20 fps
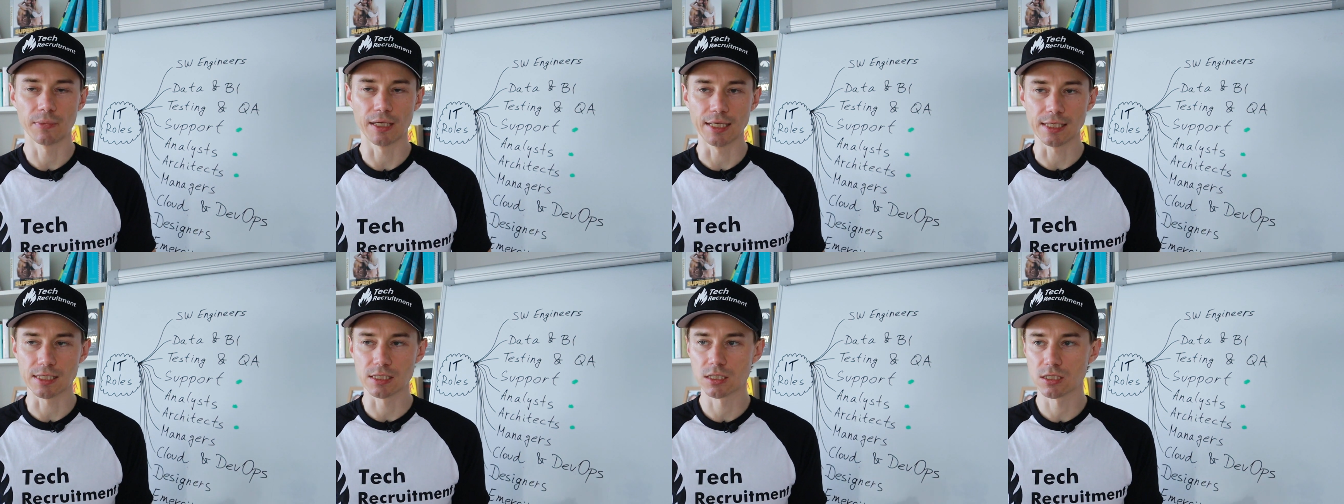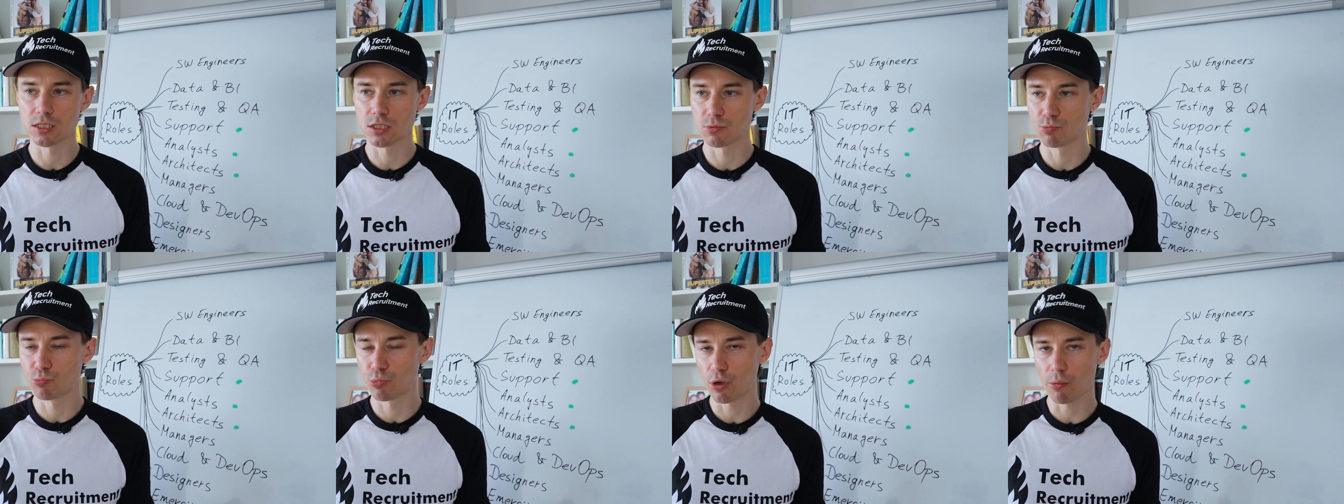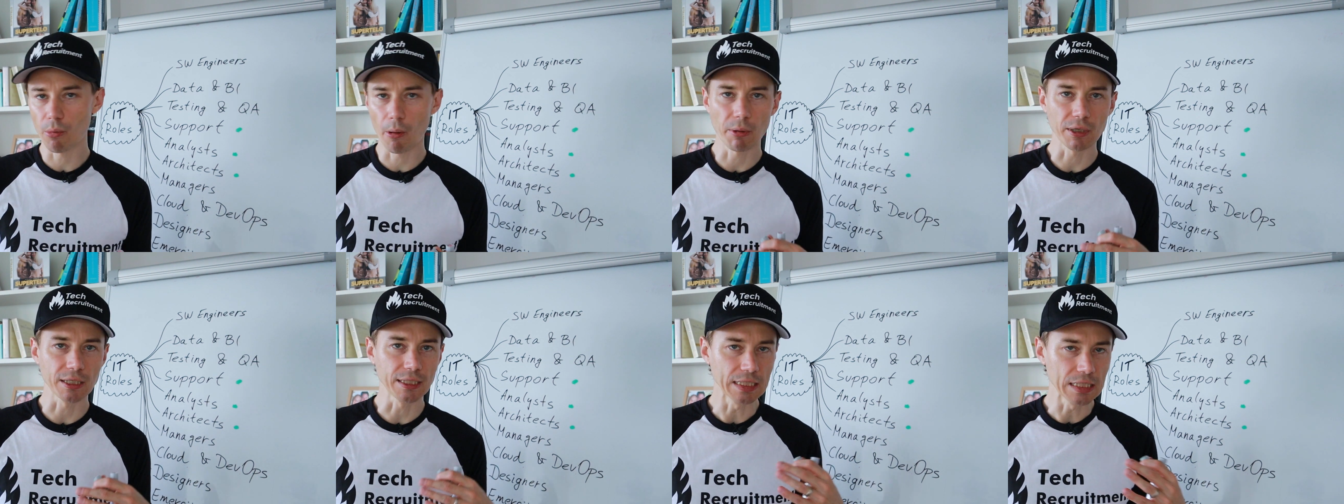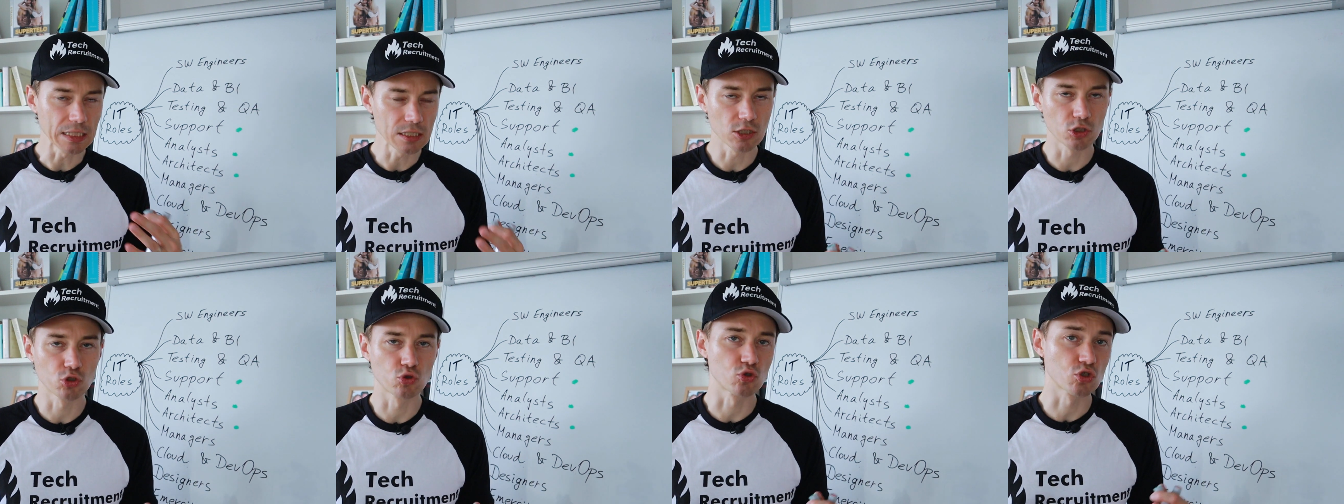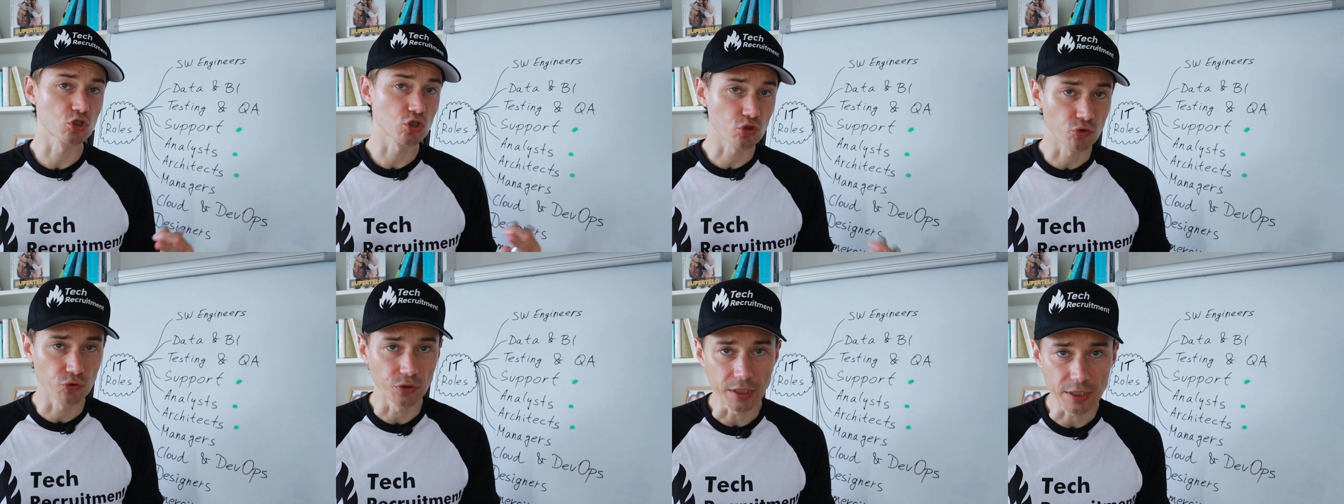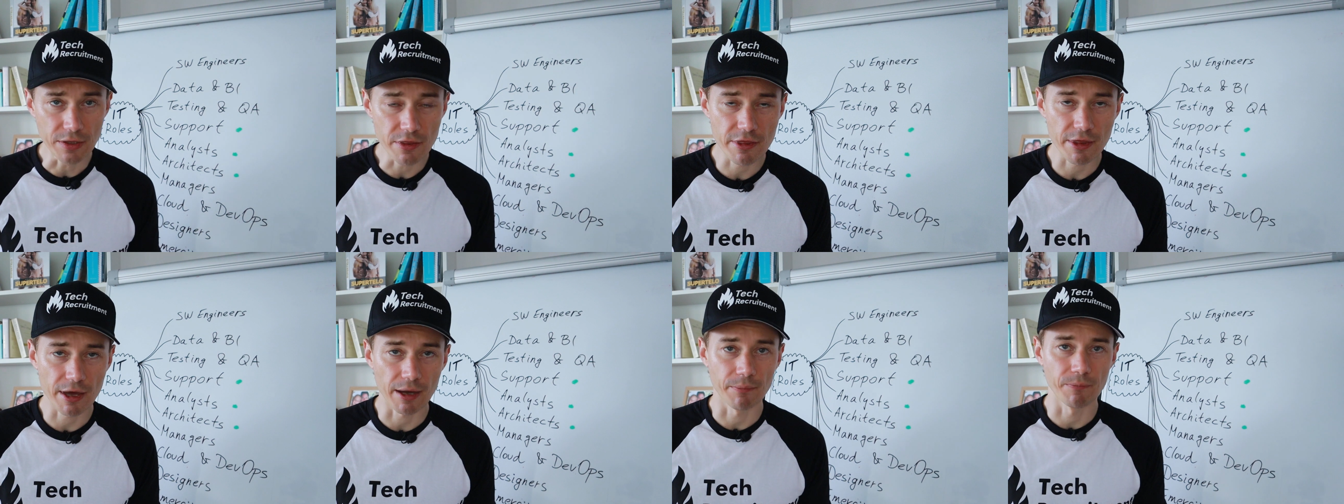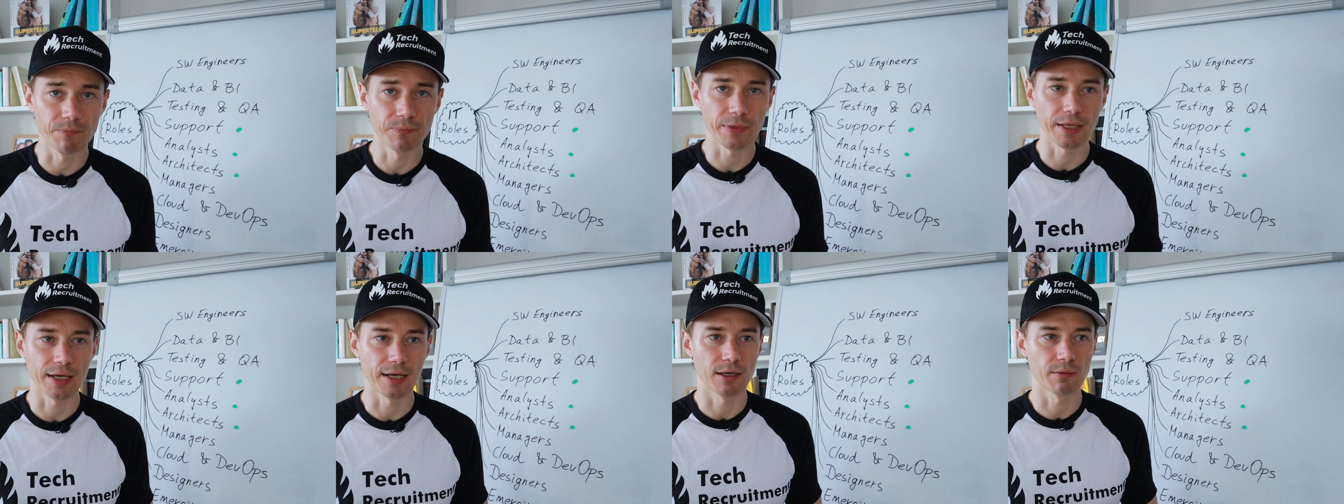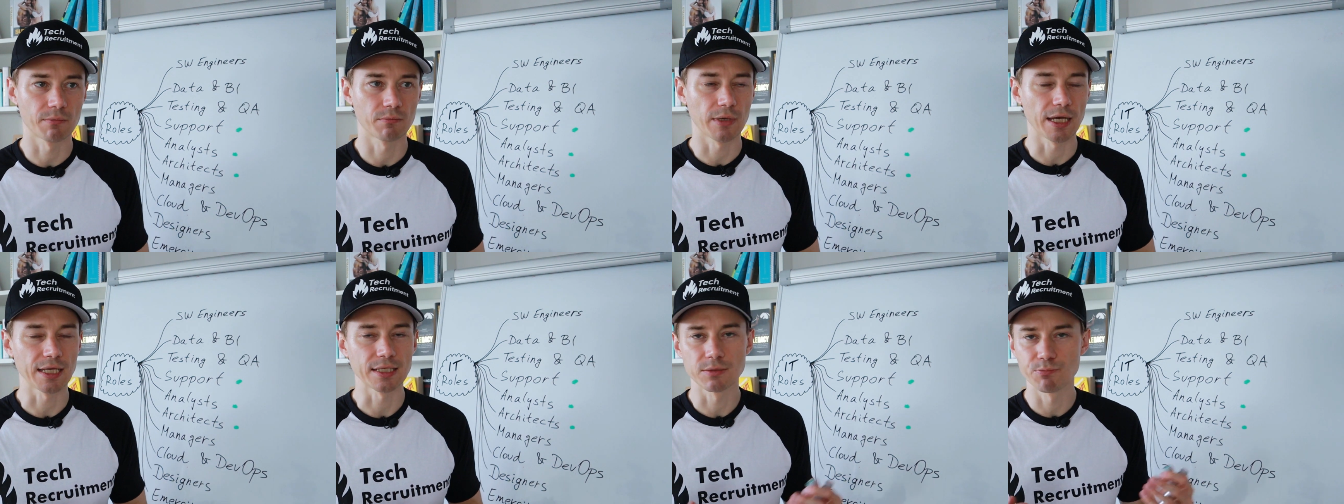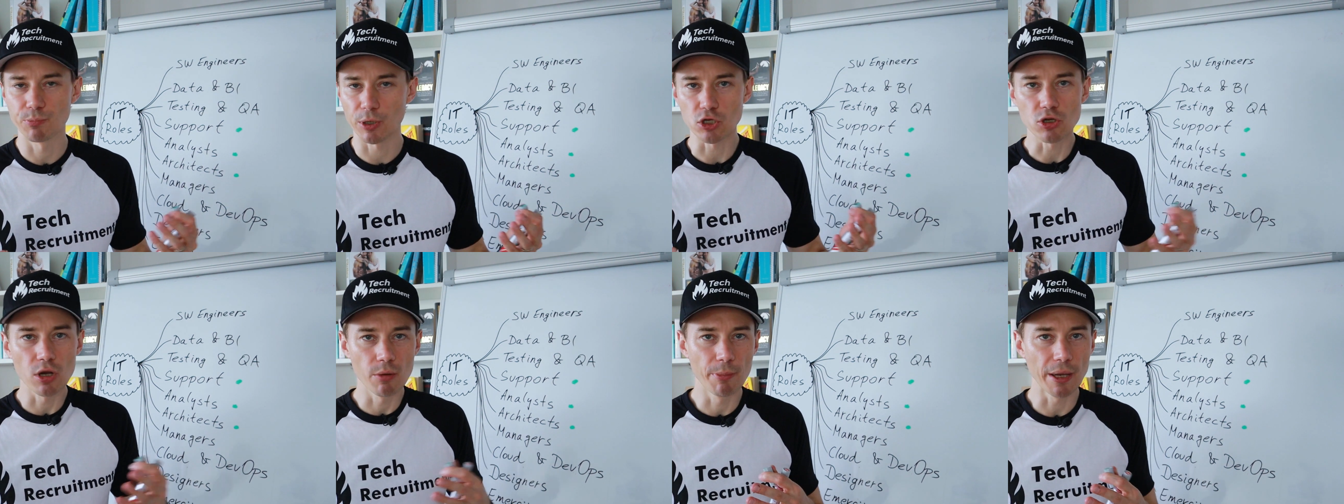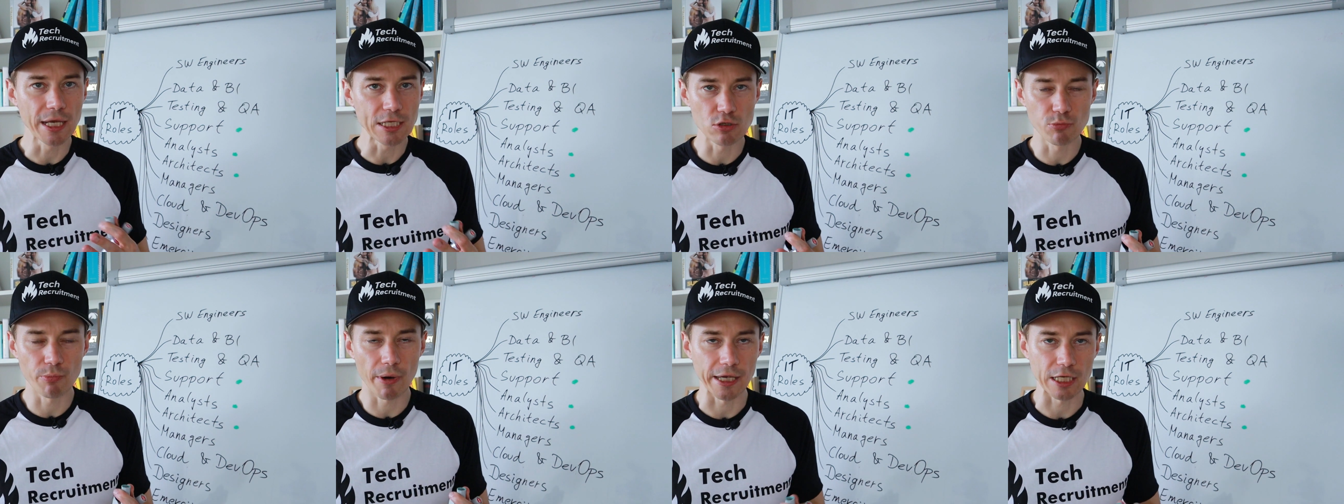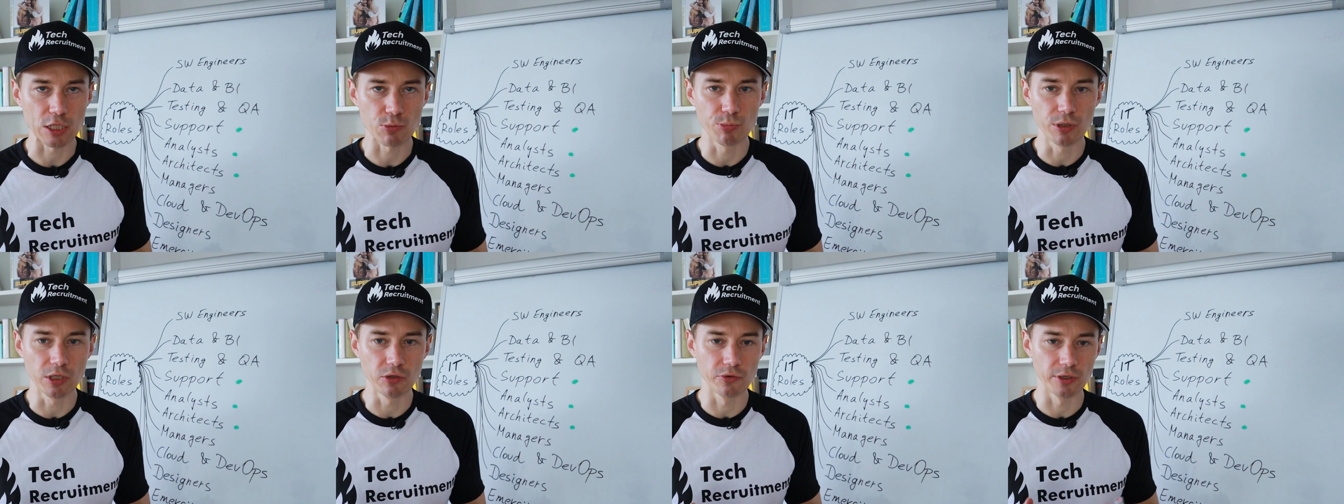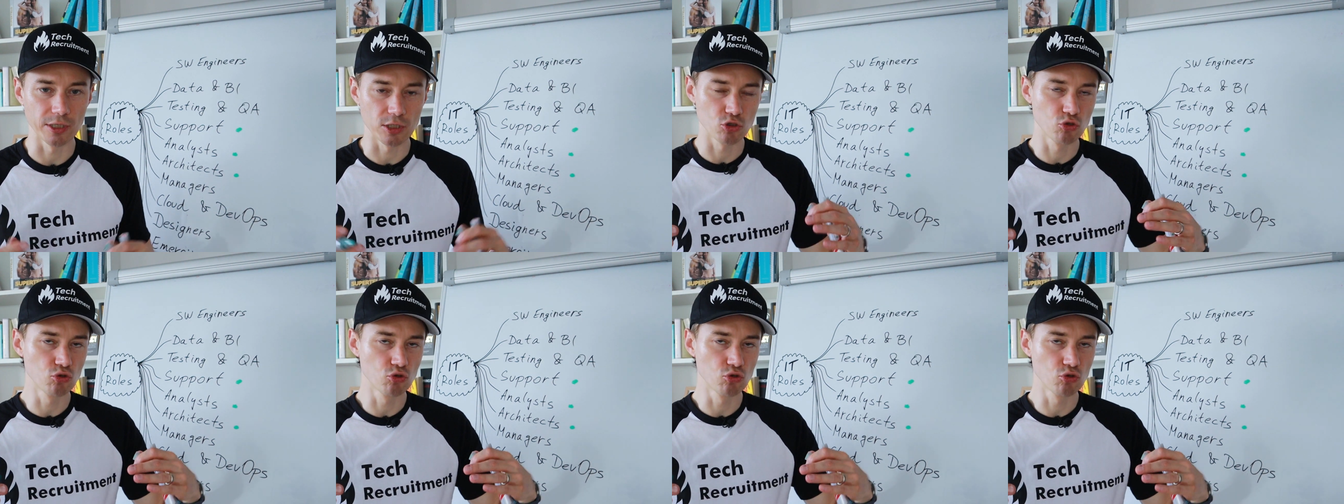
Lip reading: it's probably easier to screen them, especially based on my experience.